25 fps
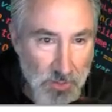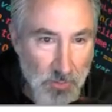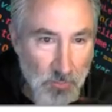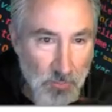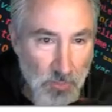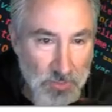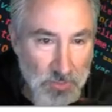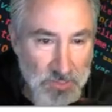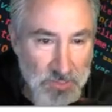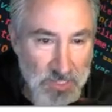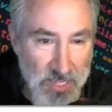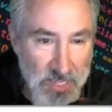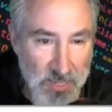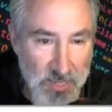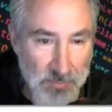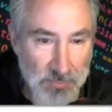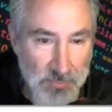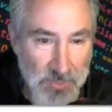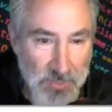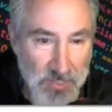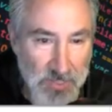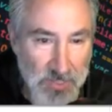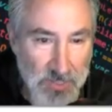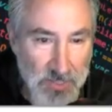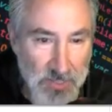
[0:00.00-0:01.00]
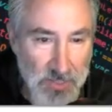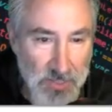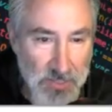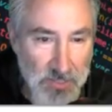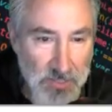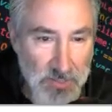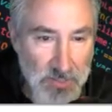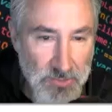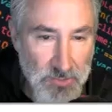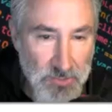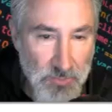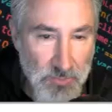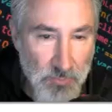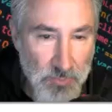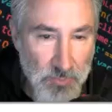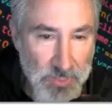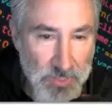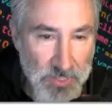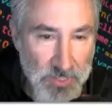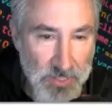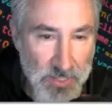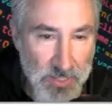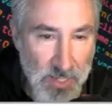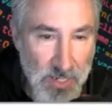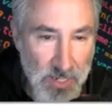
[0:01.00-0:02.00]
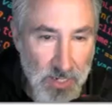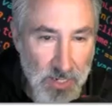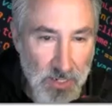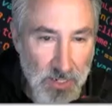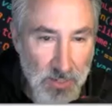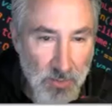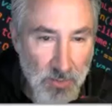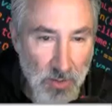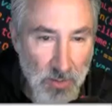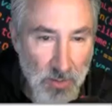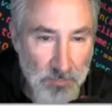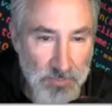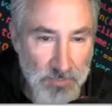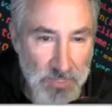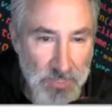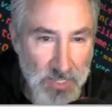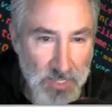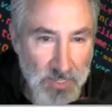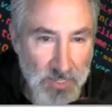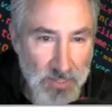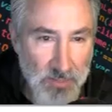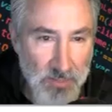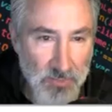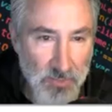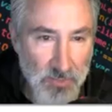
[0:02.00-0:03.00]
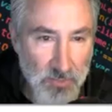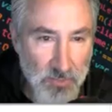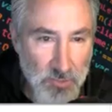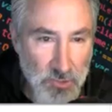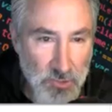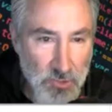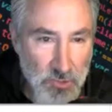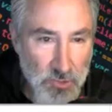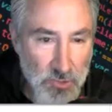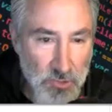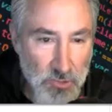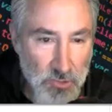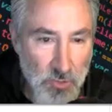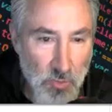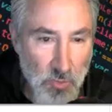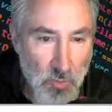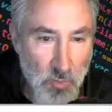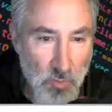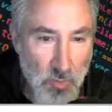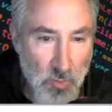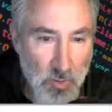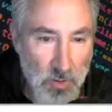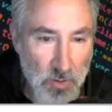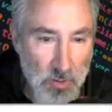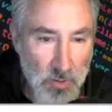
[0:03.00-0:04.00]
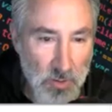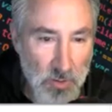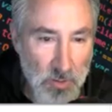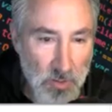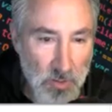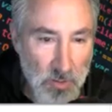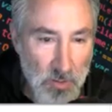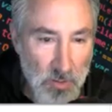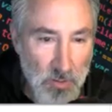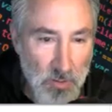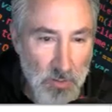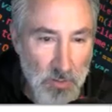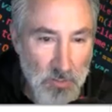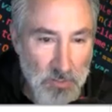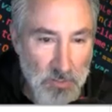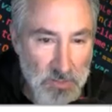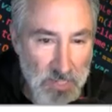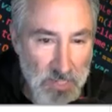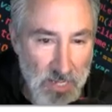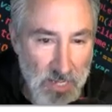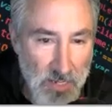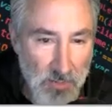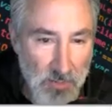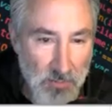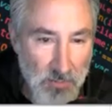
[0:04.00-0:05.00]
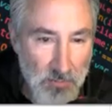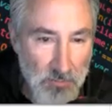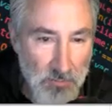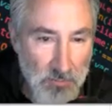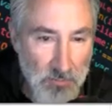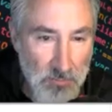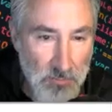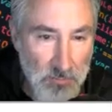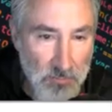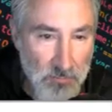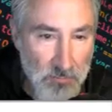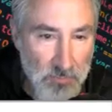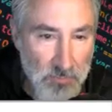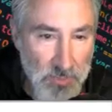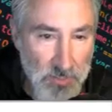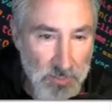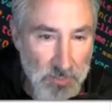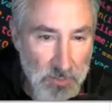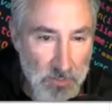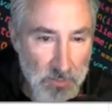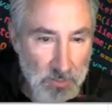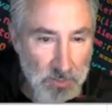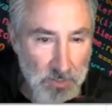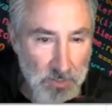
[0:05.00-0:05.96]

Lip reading: What's happening is we are updating the score down where?